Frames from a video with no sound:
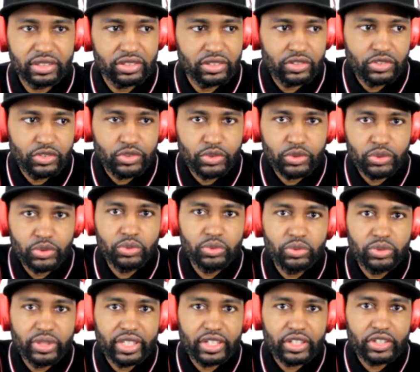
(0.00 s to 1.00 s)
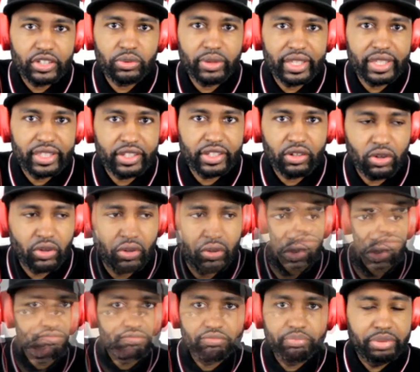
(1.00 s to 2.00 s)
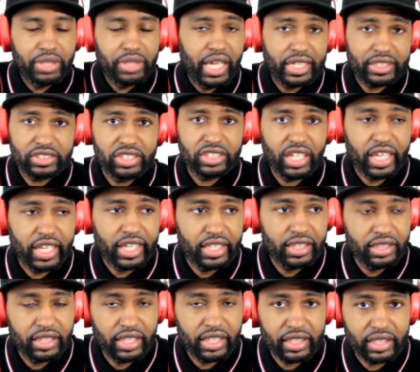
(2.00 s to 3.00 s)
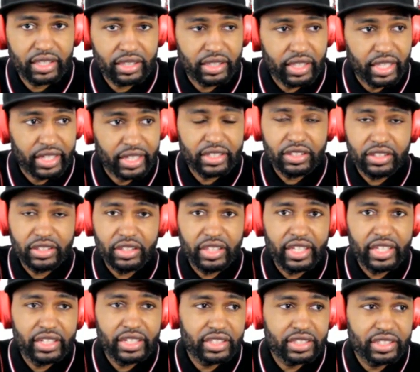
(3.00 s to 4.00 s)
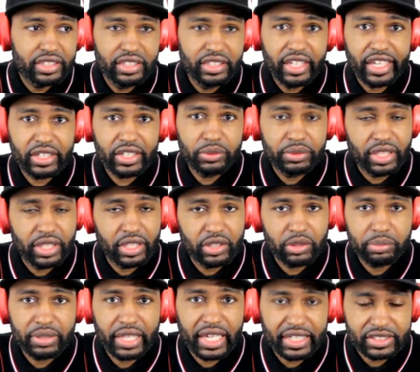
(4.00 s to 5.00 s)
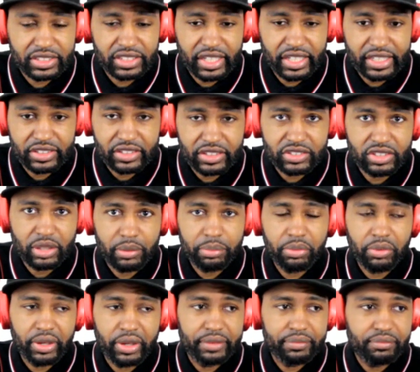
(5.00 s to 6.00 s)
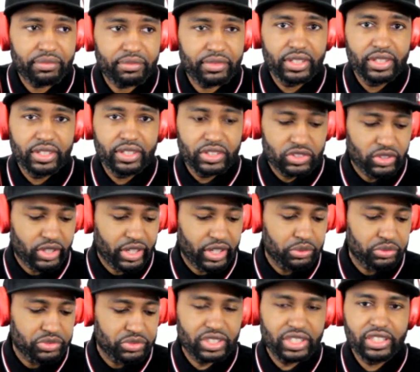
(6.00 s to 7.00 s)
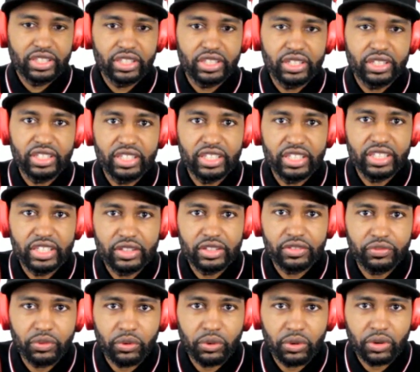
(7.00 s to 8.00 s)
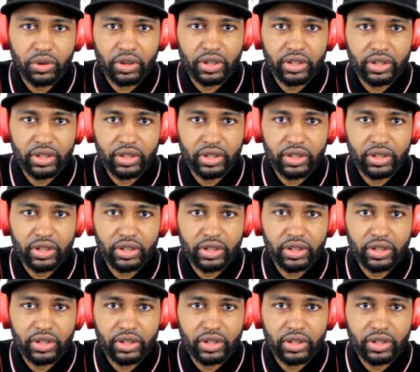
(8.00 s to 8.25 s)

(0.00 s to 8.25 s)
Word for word: do and create their own blockchain that, that can then connect with other blockchains at some point. So I don't see the need for